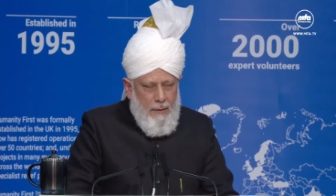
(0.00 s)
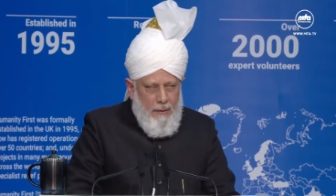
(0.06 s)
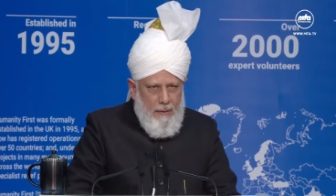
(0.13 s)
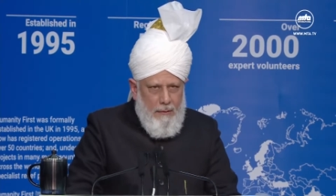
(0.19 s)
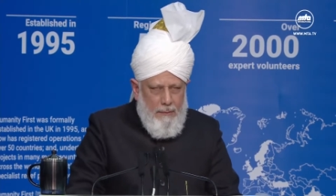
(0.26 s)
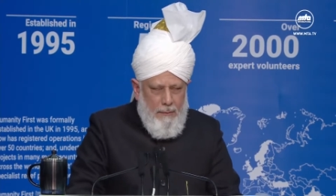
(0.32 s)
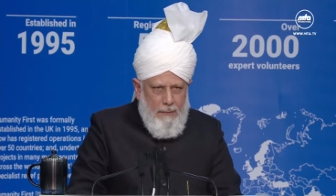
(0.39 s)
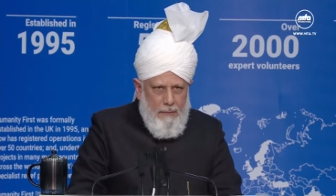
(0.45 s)

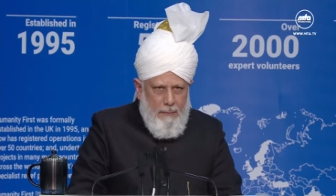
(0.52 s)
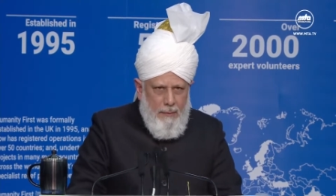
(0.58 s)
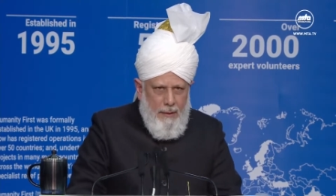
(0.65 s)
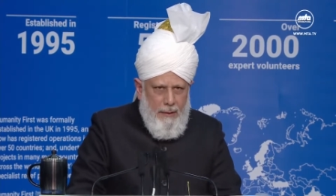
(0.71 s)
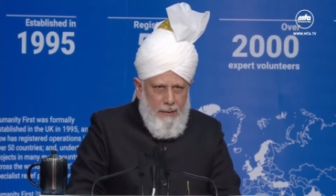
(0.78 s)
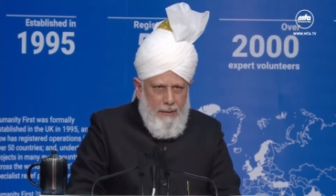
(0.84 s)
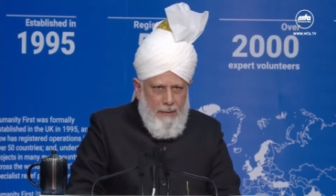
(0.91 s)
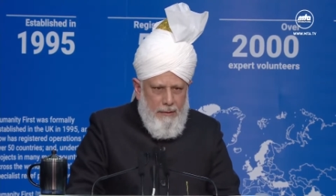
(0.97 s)

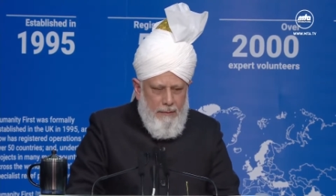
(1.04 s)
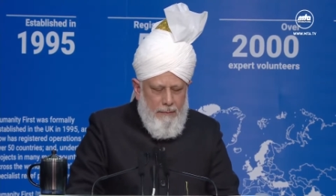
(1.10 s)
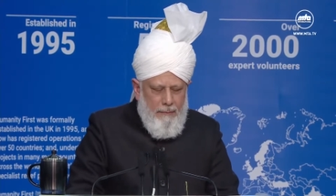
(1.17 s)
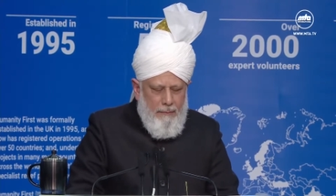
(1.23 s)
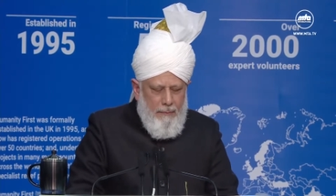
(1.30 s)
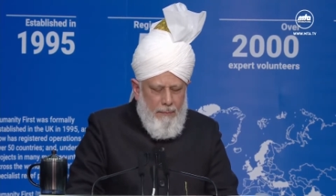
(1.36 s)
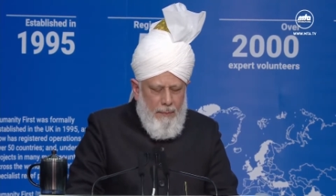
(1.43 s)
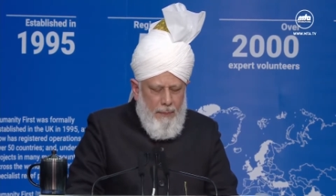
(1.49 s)
responsibility
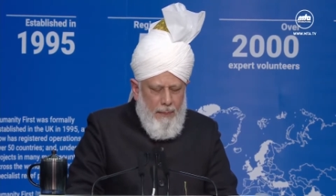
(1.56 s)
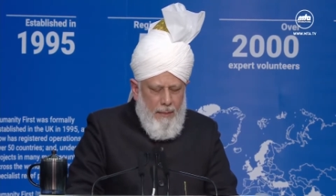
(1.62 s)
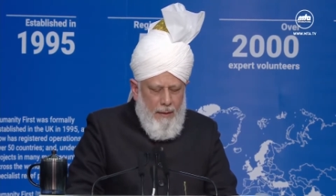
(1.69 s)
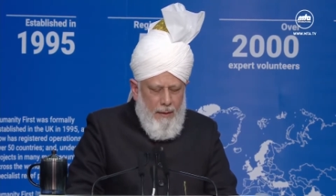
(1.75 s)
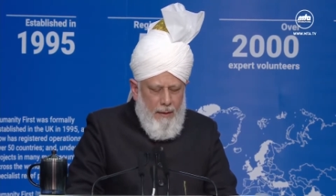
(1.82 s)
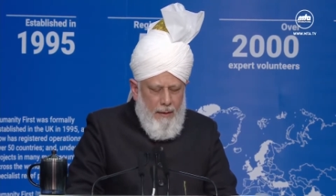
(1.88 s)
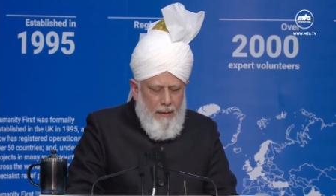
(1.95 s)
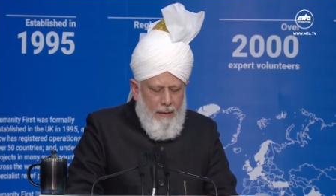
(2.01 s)

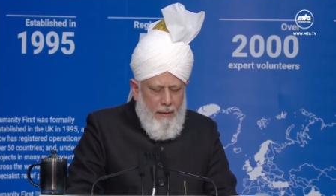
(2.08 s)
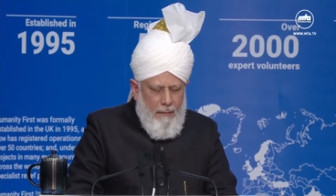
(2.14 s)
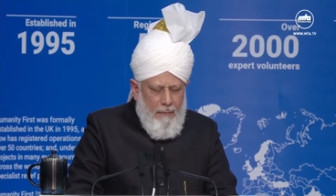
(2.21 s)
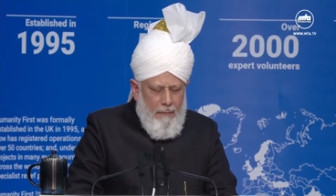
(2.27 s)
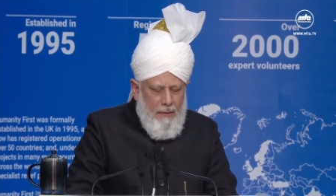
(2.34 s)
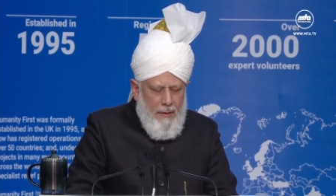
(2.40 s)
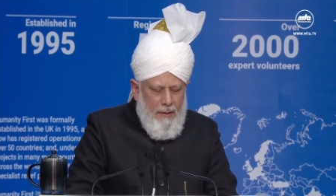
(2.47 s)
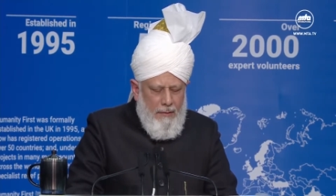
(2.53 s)

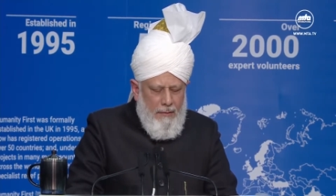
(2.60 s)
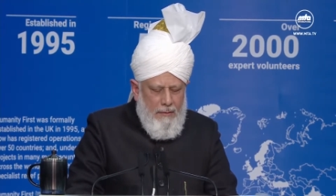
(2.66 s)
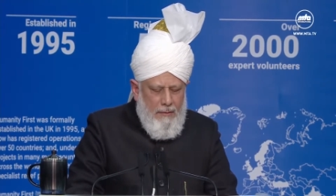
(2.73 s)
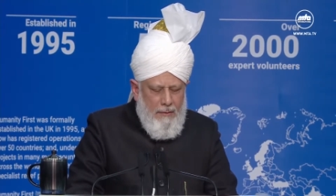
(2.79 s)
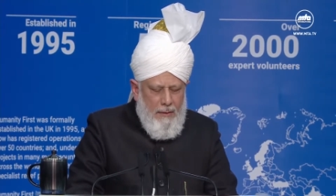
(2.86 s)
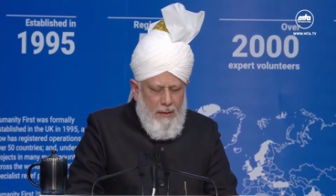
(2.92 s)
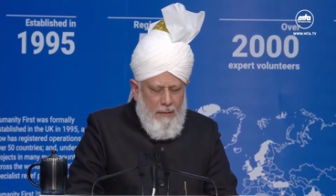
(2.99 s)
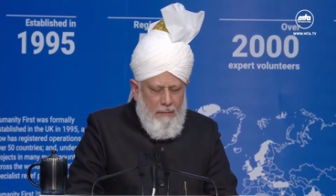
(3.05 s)
and
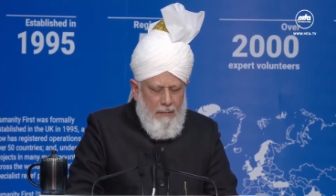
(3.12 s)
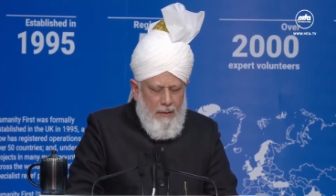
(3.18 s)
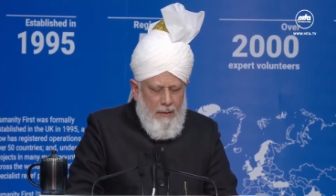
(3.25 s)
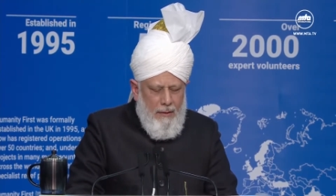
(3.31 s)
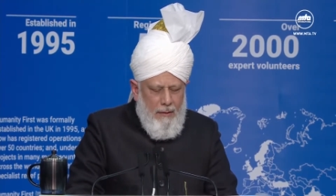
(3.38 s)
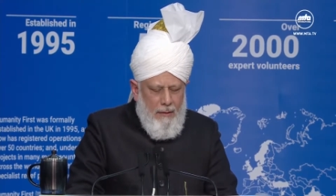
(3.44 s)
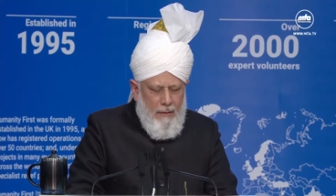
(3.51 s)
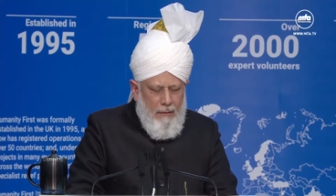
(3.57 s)
weighs
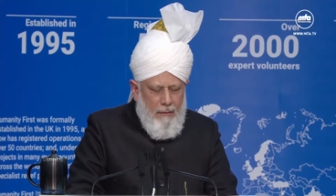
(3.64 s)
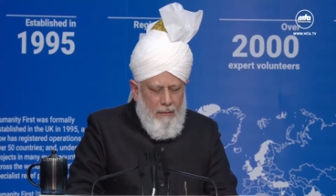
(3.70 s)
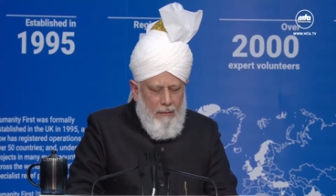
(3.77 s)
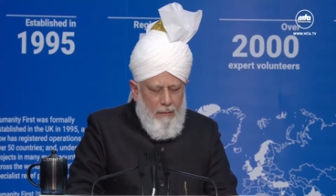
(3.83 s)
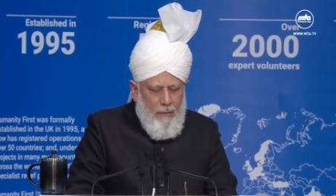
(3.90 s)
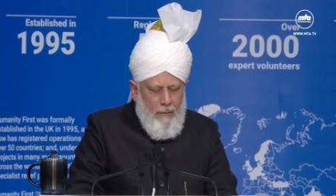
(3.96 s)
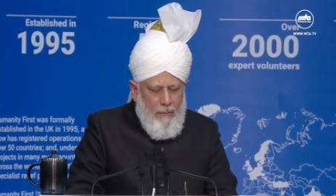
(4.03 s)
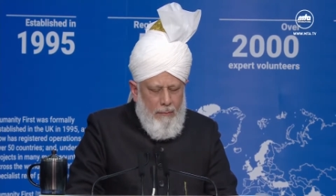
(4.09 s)
heavy
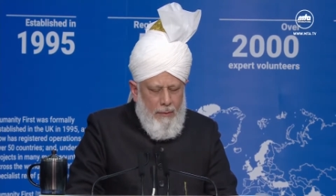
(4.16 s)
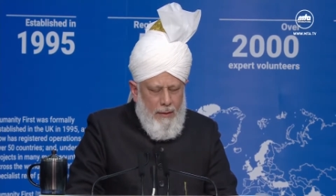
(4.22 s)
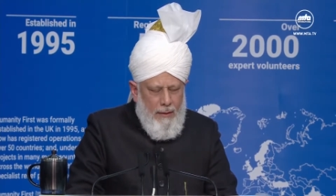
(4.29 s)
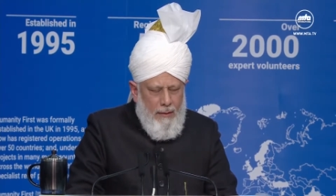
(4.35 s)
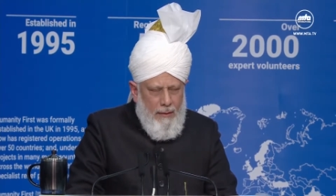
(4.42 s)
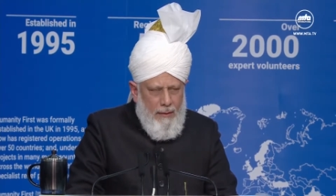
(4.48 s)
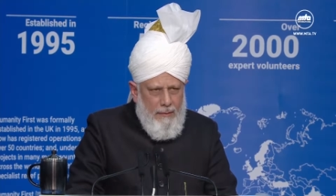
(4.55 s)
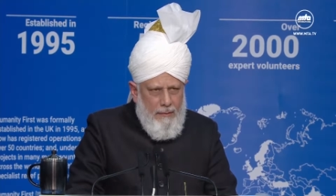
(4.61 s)
on
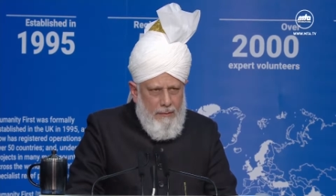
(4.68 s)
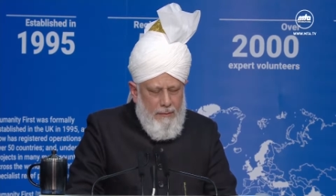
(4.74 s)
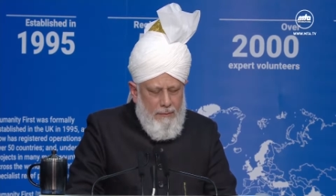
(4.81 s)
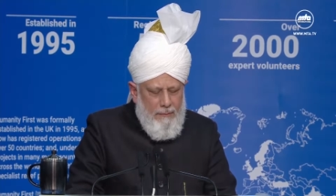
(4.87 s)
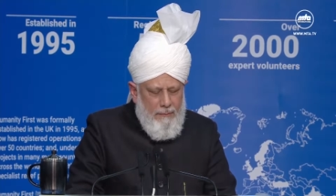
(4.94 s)
mankind.